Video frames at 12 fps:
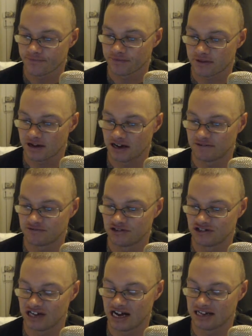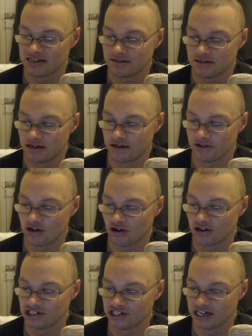as I've just said,
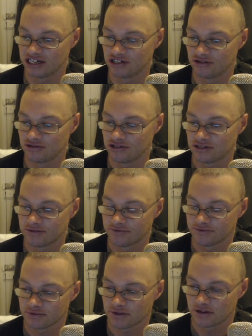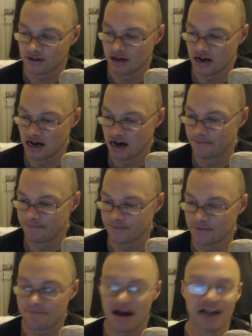regarding Jesus.
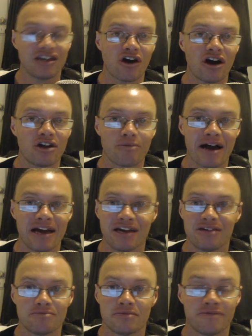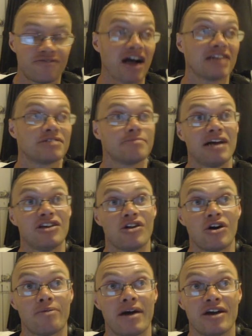Man United away. In fact, Man United
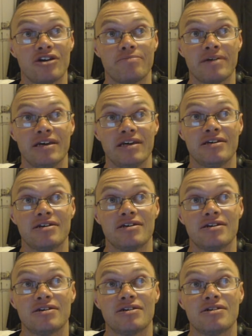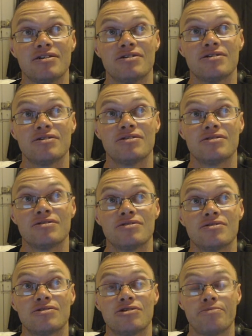away could be
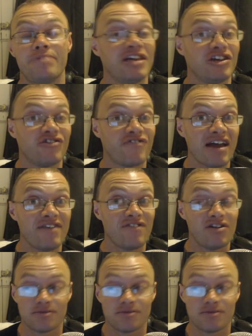in his favour.